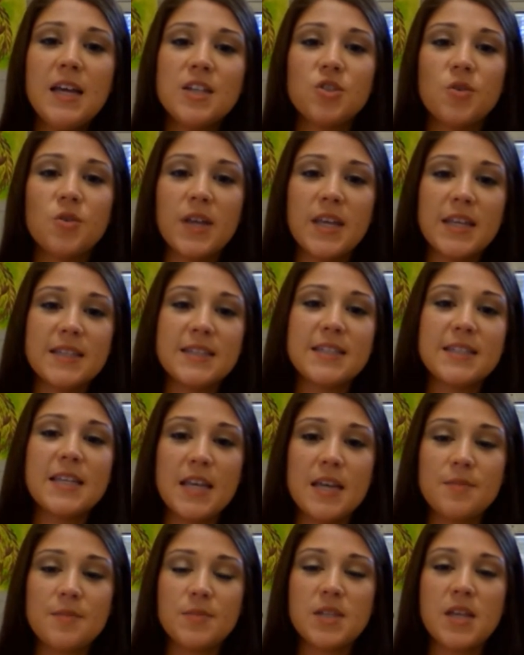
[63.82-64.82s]
So again,
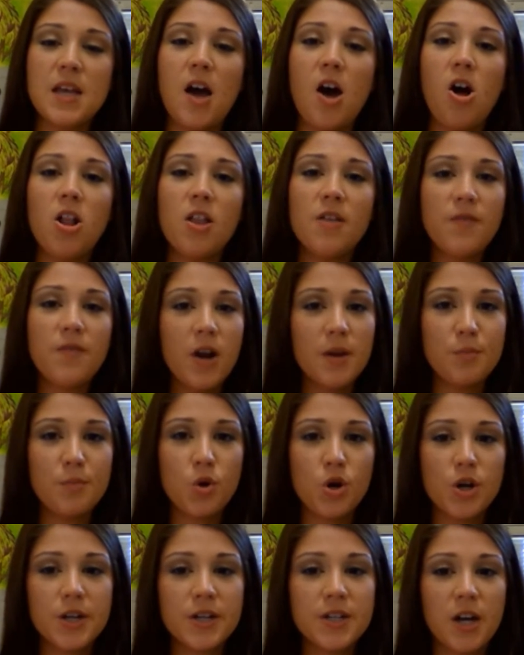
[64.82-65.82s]
teams, all of our
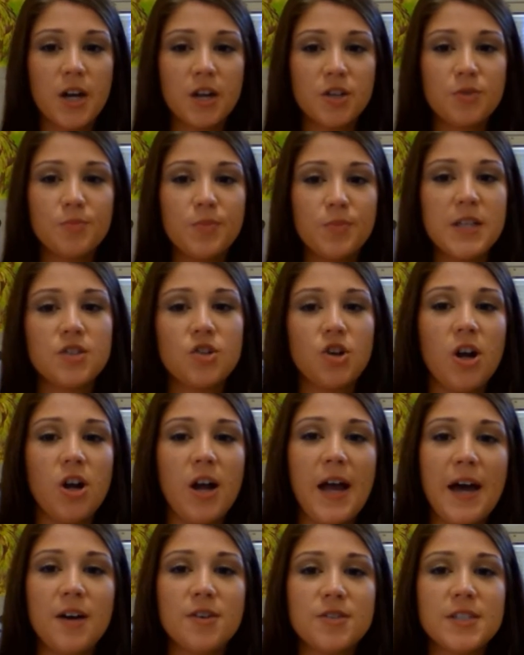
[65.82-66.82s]
important documents are
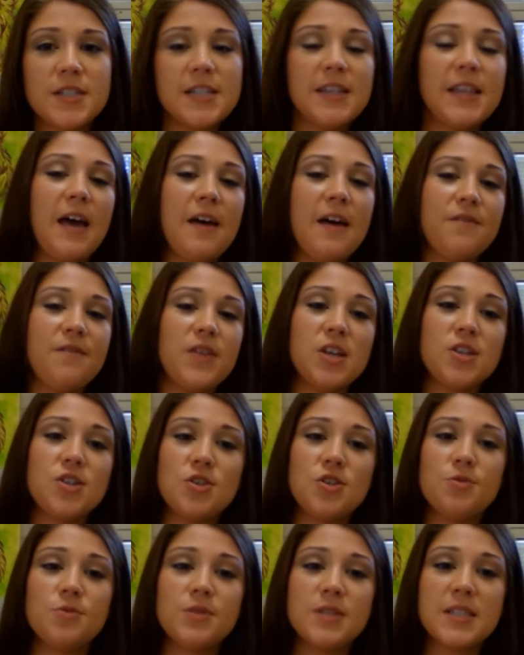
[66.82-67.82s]
housed in the
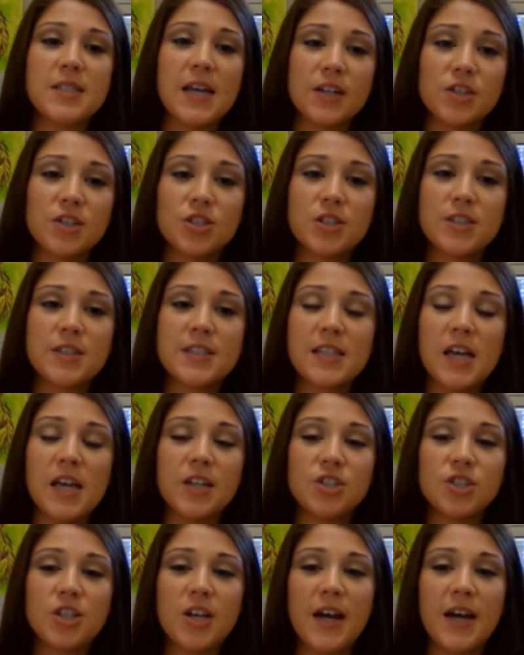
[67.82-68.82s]
FAQ section,
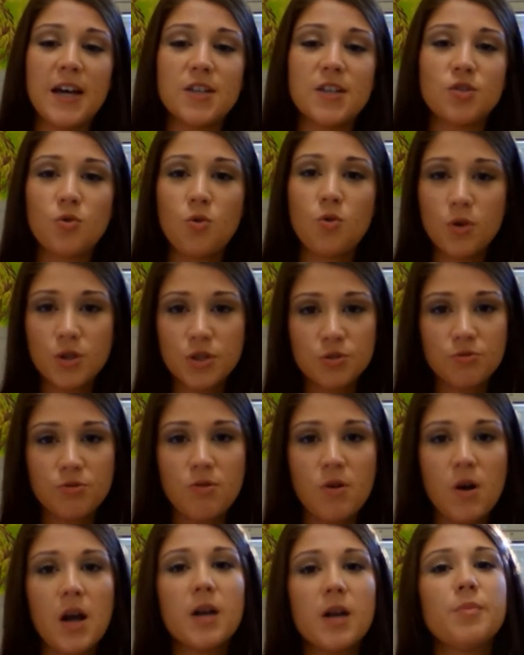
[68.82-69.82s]
such as course
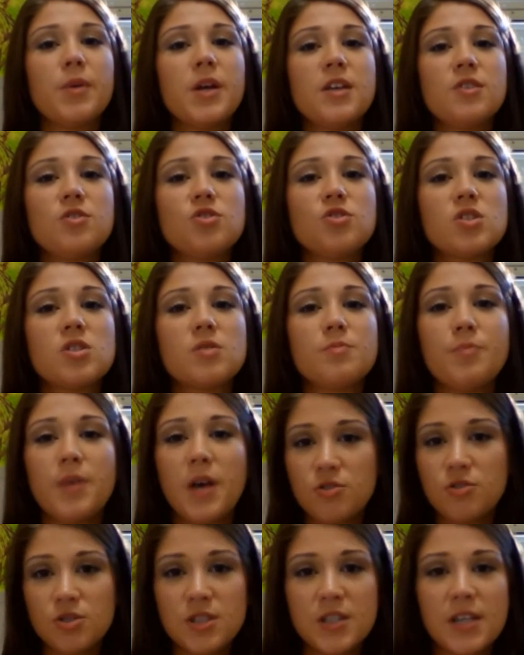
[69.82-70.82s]
requirements,
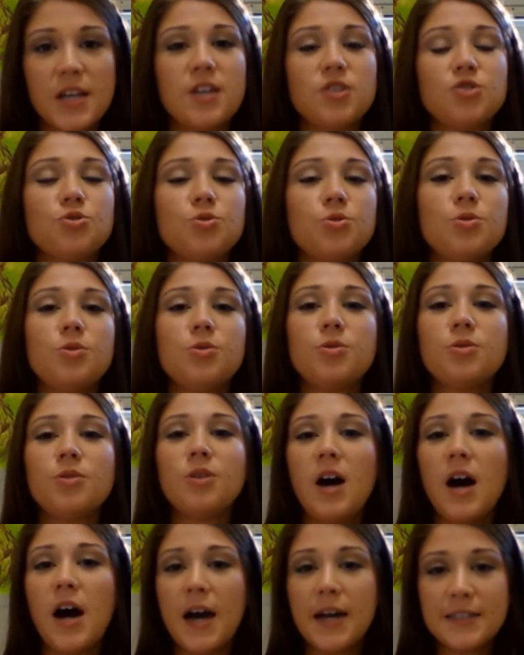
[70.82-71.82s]
spell
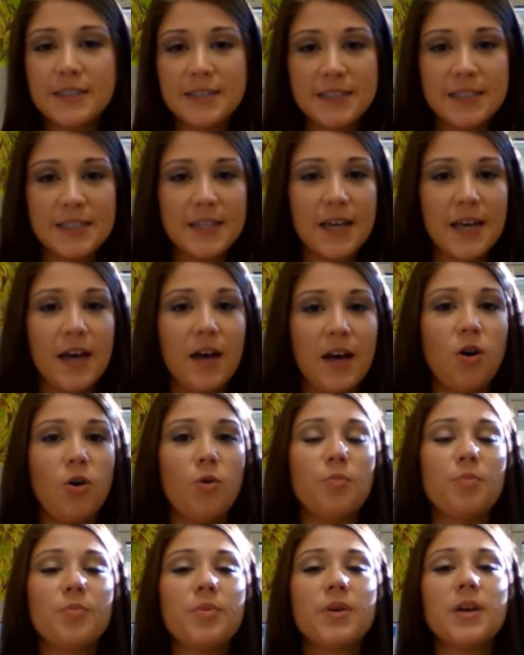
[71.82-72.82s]
schedule, IT
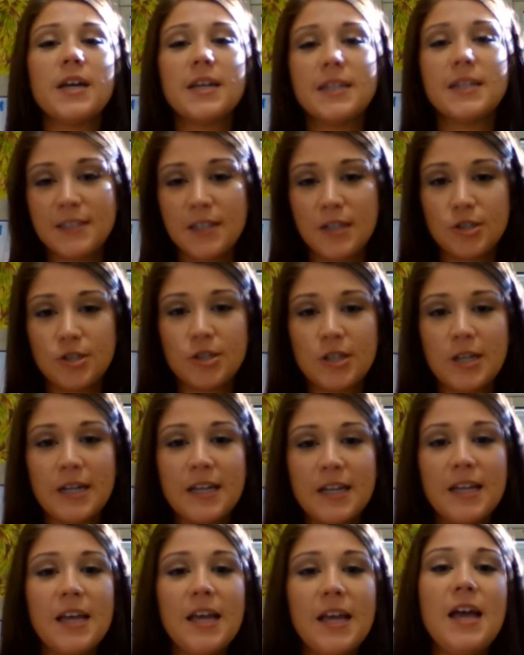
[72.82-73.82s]
help,
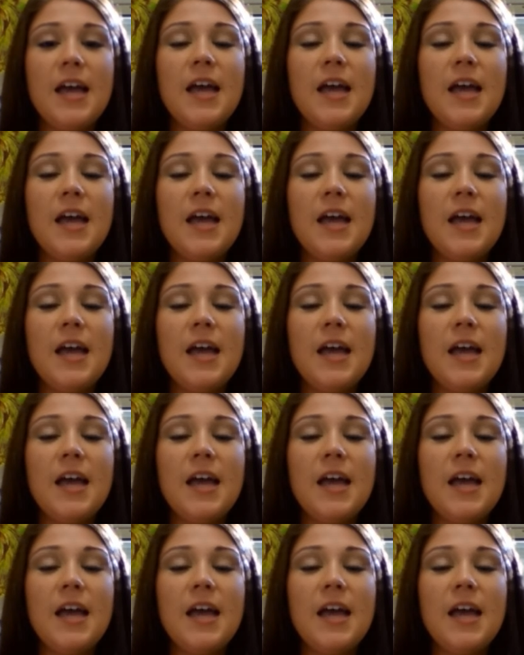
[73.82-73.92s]
etc.